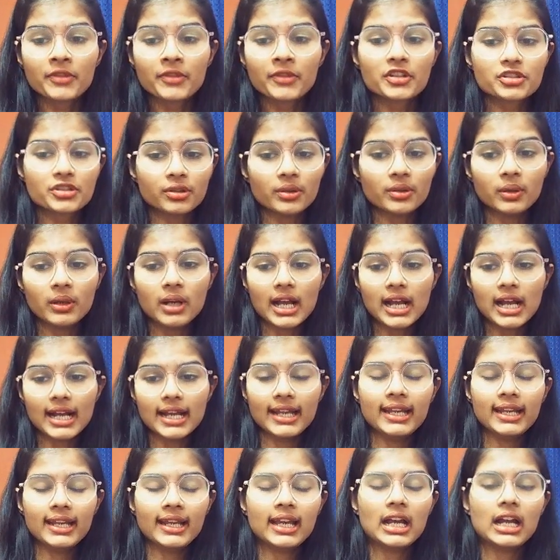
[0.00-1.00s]
so
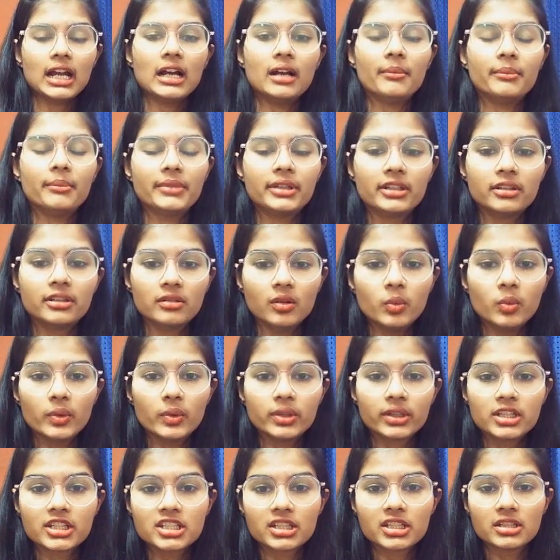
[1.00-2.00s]
I am here
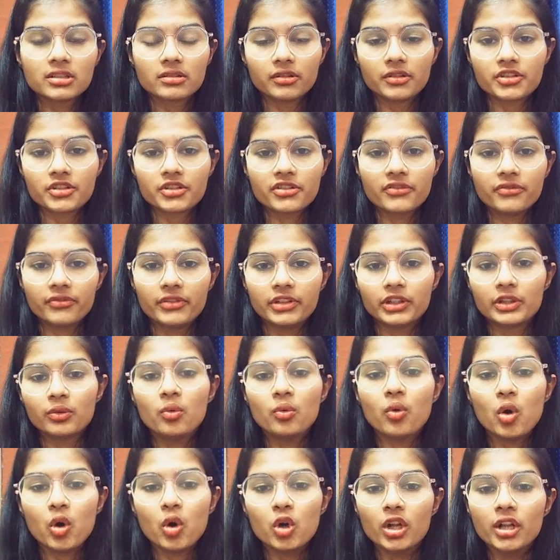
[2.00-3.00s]
with this internship for you
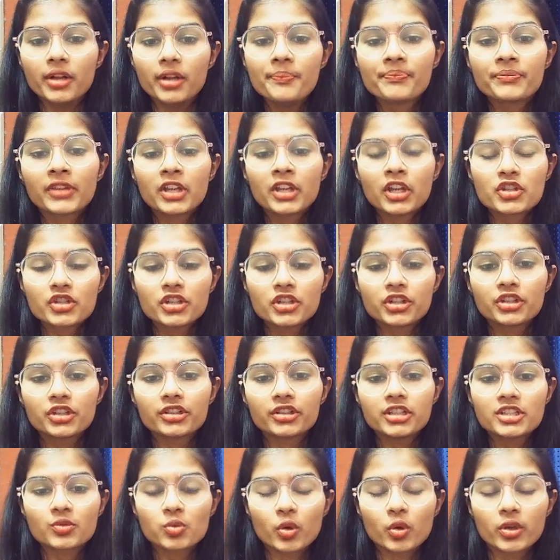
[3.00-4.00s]
all. So into
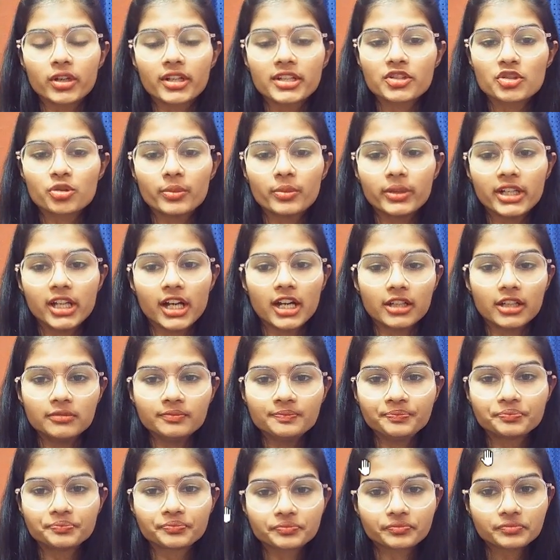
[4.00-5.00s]
this what is to be done.
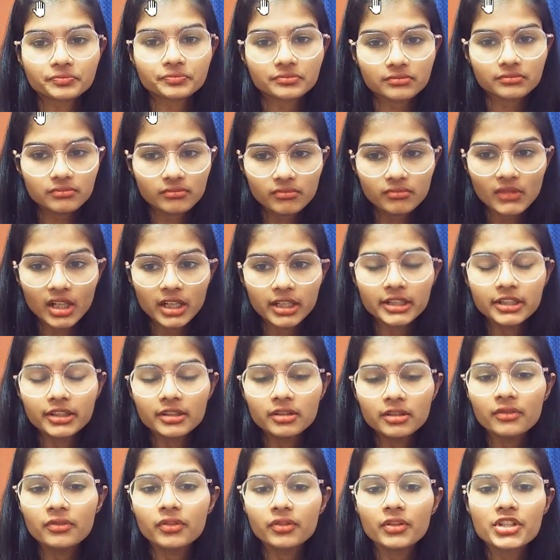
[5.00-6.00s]

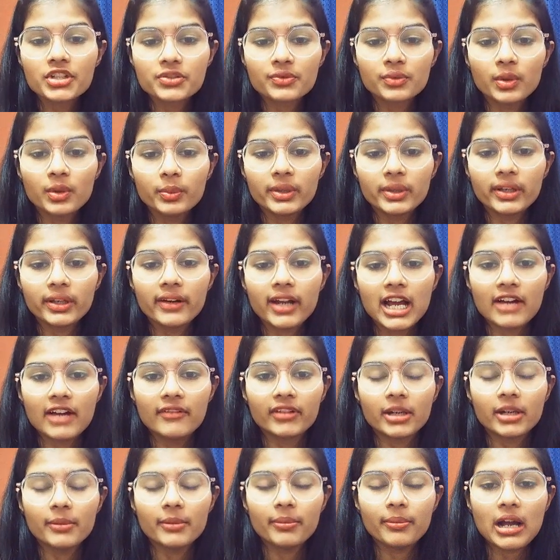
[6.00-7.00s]
Here first of all we are
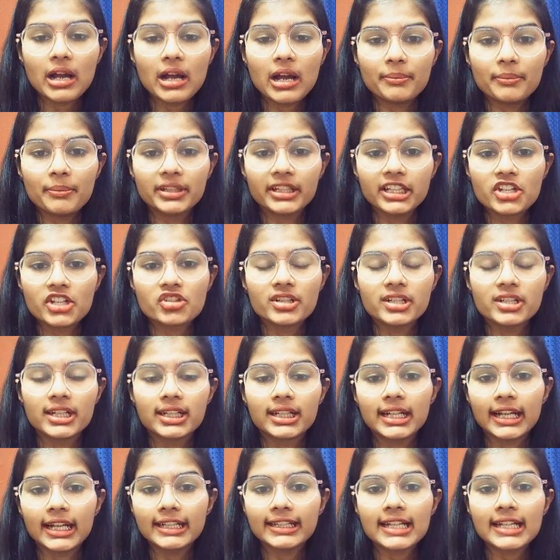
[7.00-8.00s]
having up application
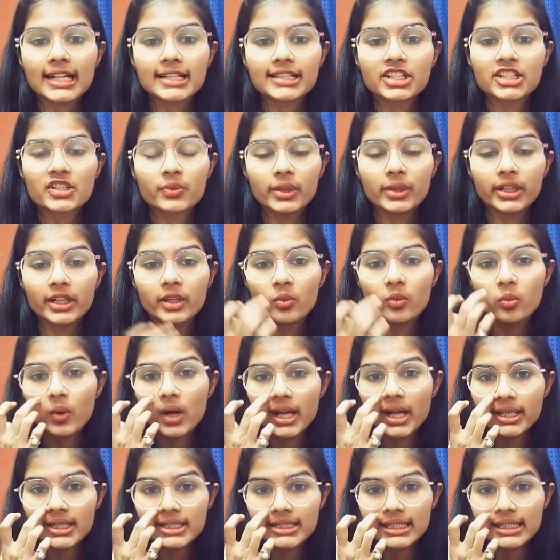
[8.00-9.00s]
deadline that is
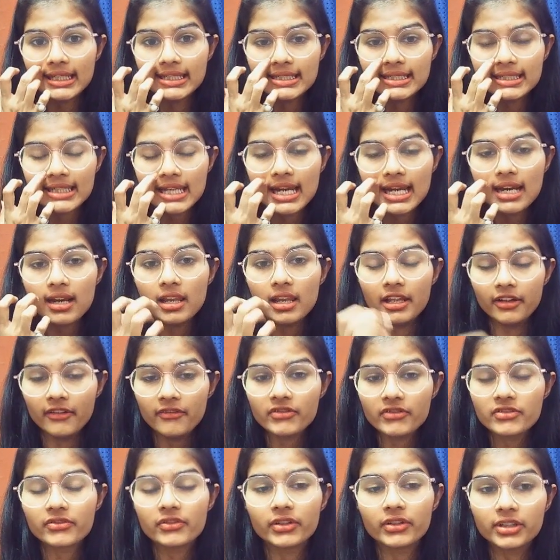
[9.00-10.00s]
21 days are
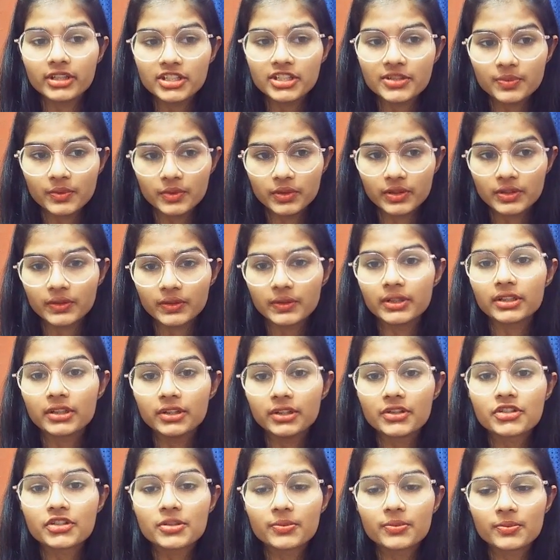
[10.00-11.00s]
left for this particular
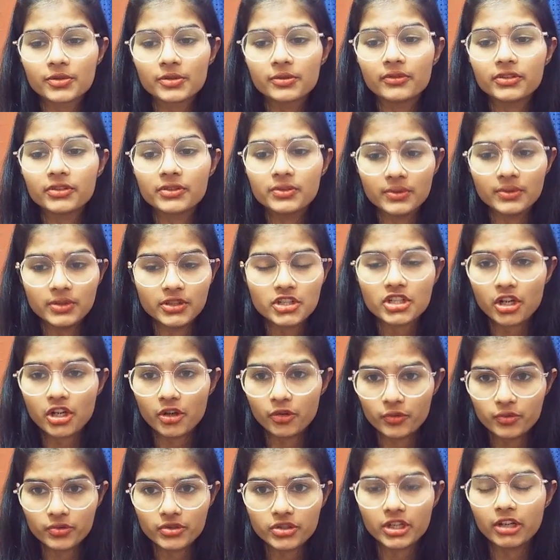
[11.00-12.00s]
internship to be switched
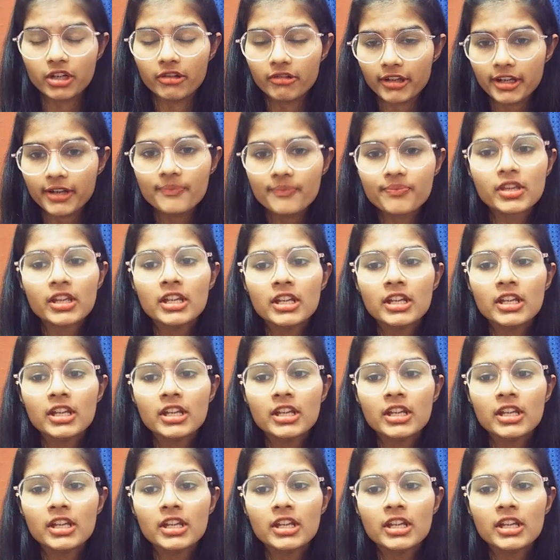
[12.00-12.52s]
out. Okay.